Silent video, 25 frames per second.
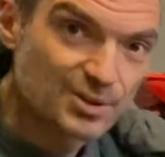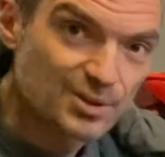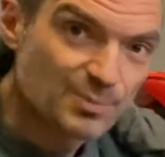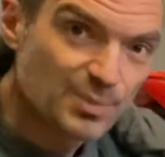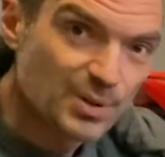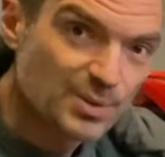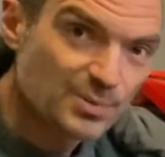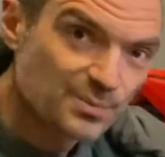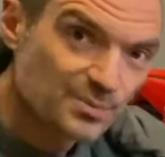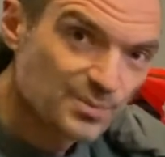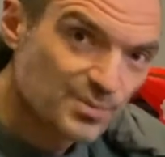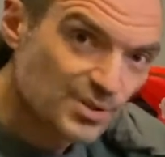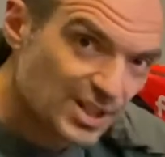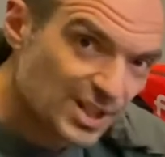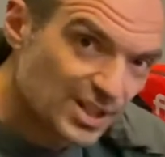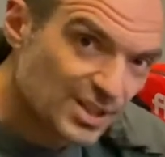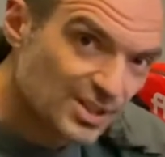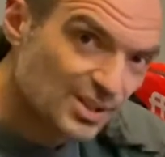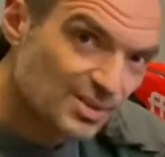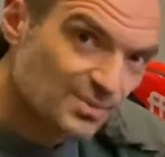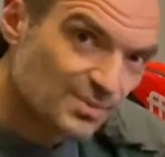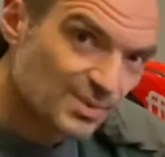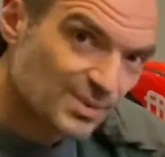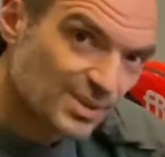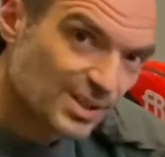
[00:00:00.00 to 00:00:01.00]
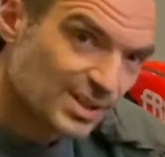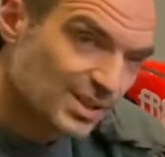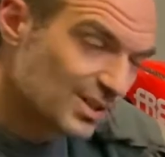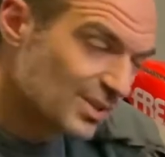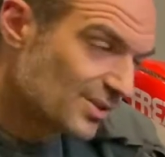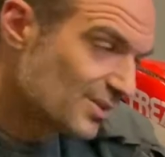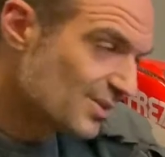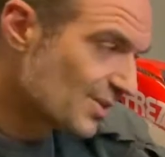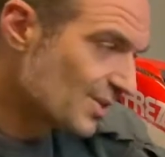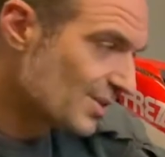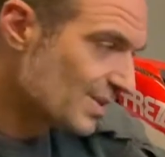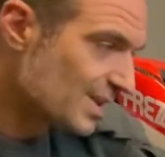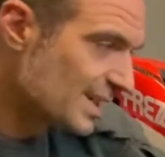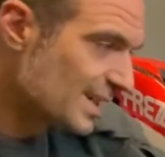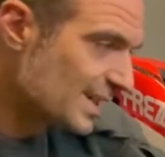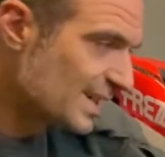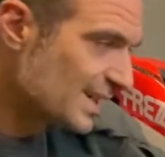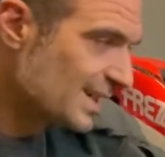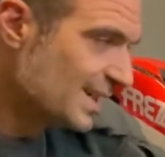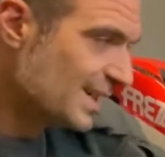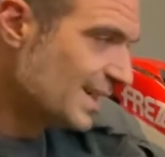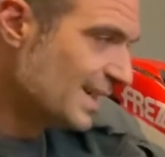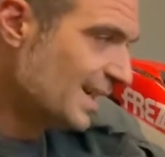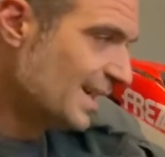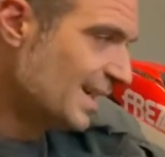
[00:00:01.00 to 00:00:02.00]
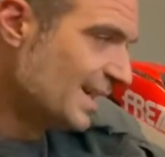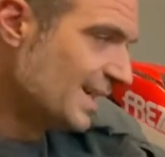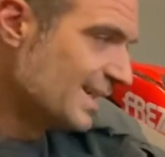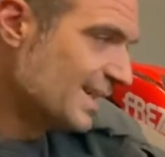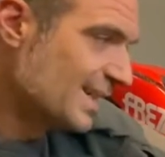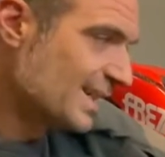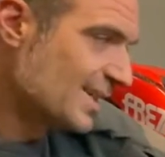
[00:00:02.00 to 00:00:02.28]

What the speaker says: Pump system that they use on here, they